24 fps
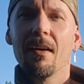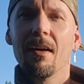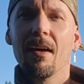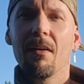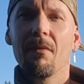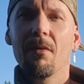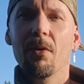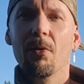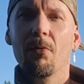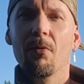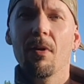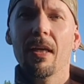
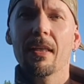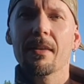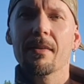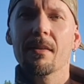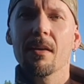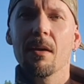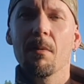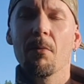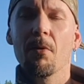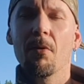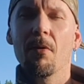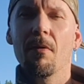Have a great
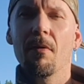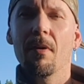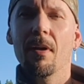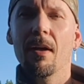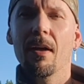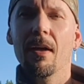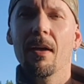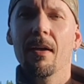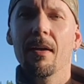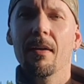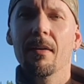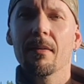summer
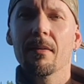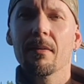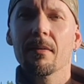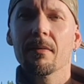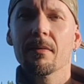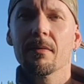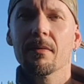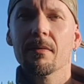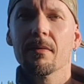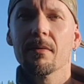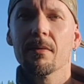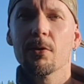and
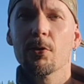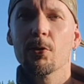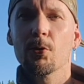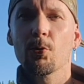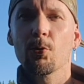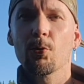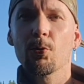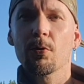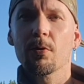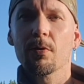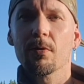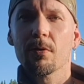
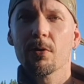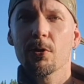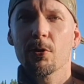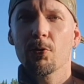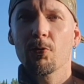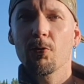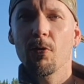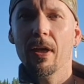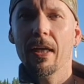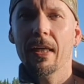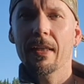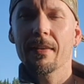shoot
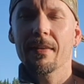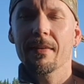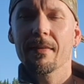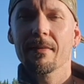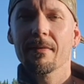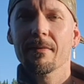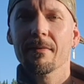straight.